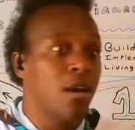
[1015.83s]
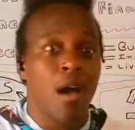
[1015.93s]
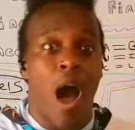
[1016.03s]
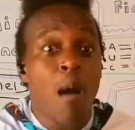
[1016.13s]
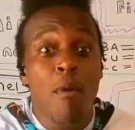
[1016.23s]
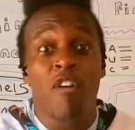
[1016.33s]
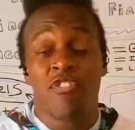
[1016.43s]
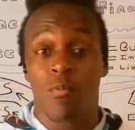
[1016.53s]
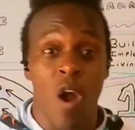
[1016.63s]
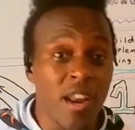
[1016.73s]
I'm off
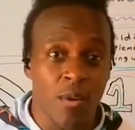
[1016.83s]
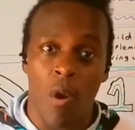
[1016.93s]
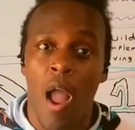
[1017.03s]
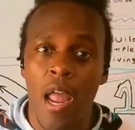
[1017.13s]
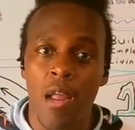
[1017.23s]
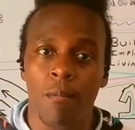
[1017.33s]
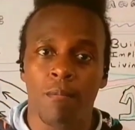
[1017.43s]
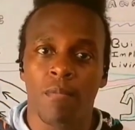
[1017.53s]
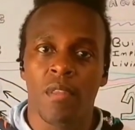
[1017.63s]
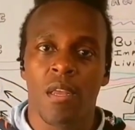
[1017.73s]
and running, right?
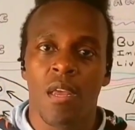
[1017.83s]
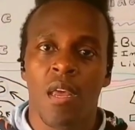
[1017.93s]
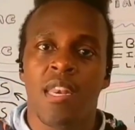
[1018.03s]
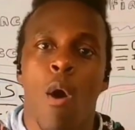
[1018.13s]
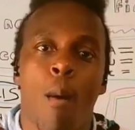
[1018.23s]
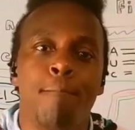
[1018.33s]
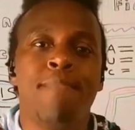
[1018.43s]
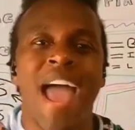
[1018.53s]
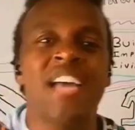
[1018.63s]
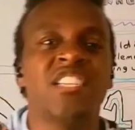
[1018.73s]
Now
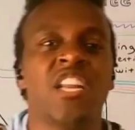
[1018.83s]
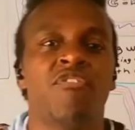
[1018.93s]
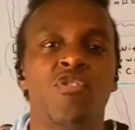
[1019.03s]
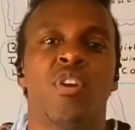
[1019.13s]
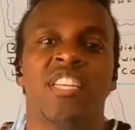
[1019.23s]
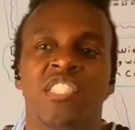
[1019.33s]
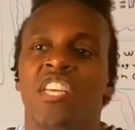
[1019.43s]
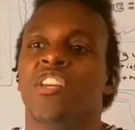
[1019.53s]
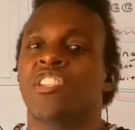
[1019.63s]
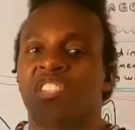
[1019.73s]
imagine if you
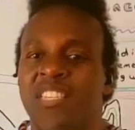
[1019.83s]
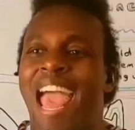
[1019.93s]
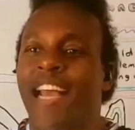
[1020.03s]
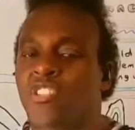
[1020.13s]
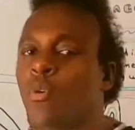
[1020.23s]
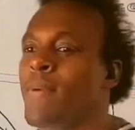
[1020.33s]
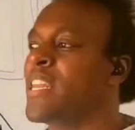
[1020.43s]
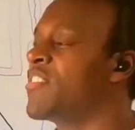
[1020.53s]
continue to stack so many